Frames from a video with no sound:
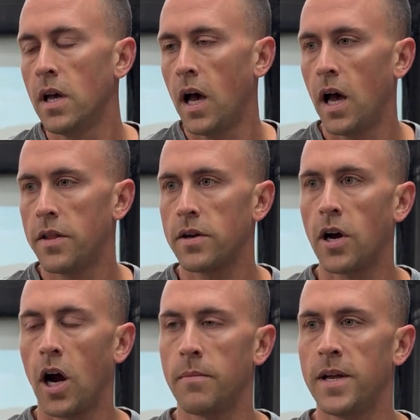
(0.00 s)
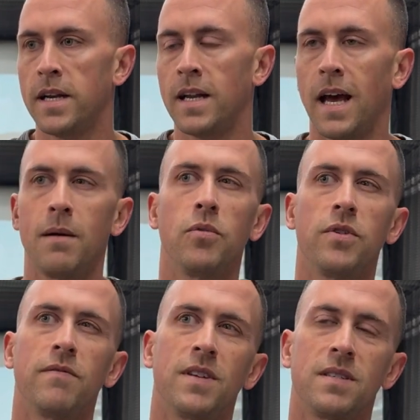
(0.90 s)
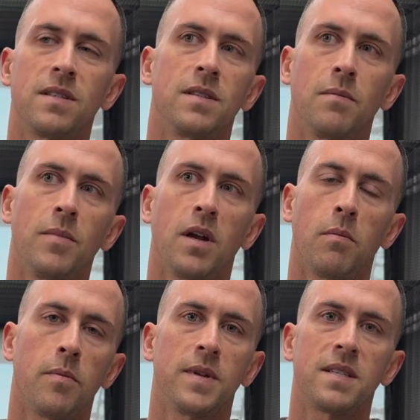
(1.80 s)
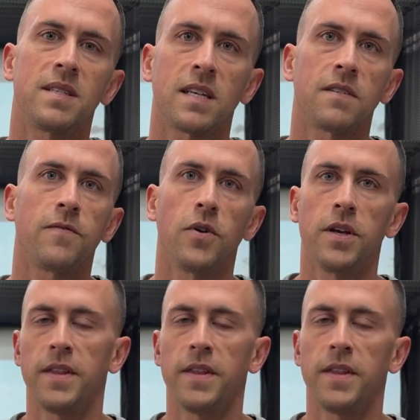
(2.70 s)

Uh, the Garmin, I believe, is the minimum is six foot.